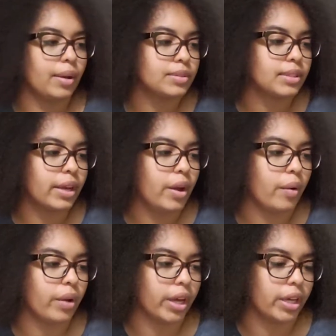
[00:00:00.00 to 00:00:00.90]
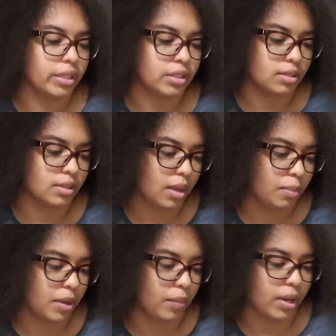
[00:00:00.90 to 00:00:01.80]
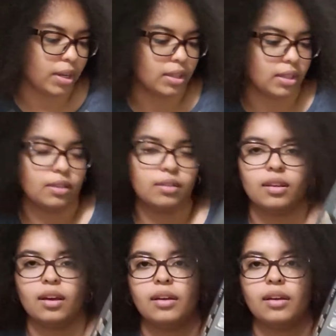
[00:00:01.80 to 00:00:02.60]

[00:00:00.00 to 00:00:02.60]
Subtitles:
I was like, okay, just get me one of these